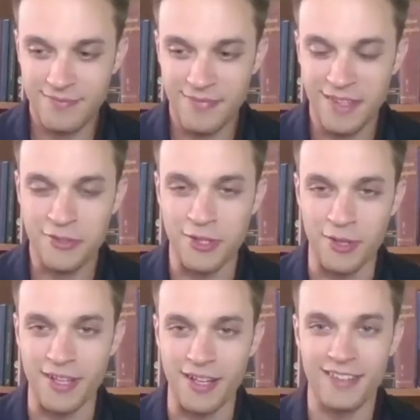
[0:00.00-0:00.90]
So
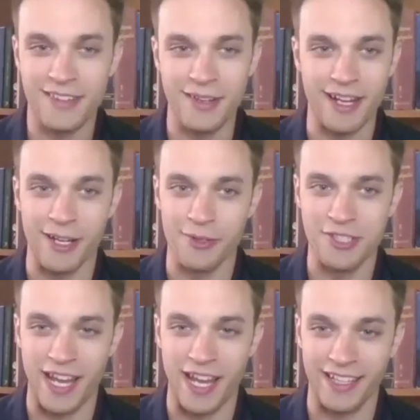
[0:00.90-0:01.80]
there I go
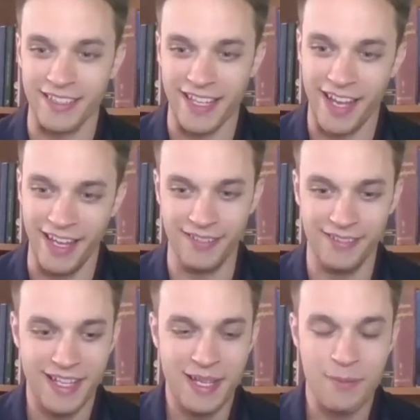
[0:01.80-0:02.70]
saying it again.
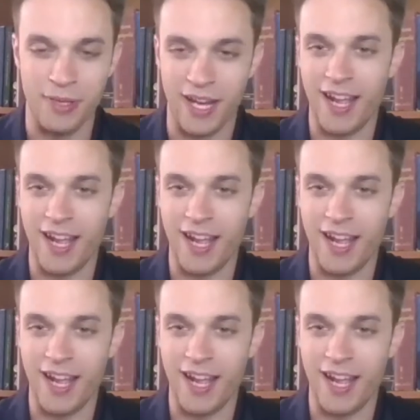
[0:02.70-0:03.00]
But I